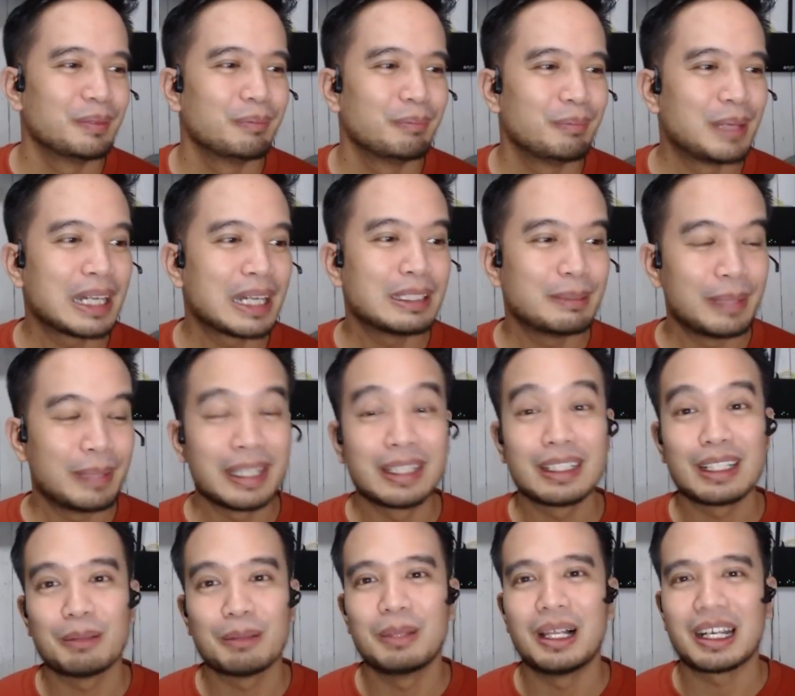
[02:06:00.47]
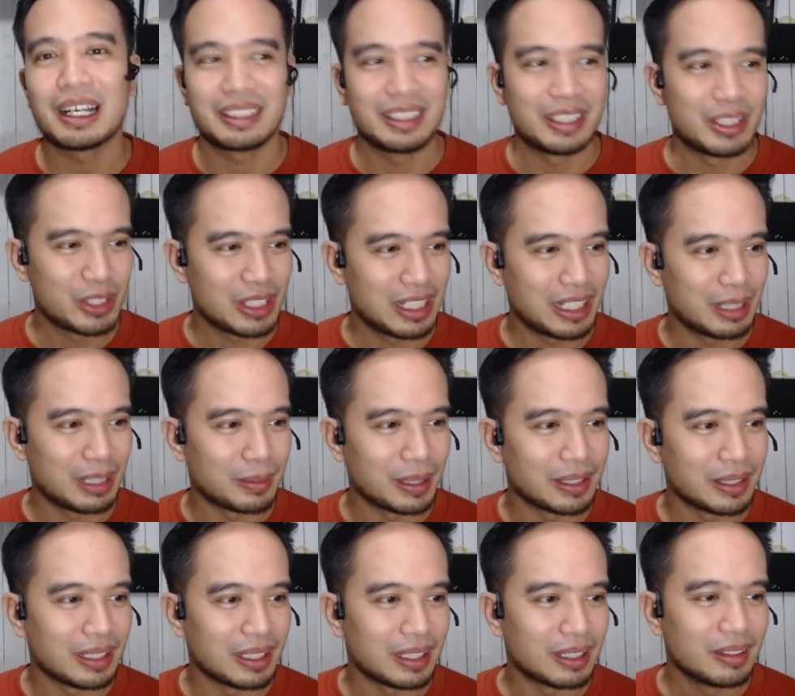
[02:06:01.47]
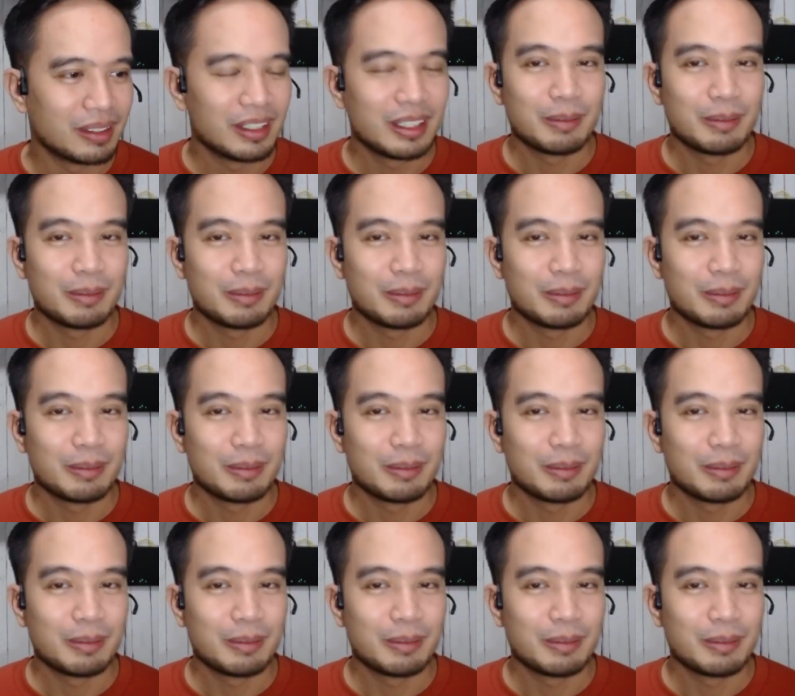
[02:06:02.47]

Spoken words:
Baka na mental block din siya, di ba, na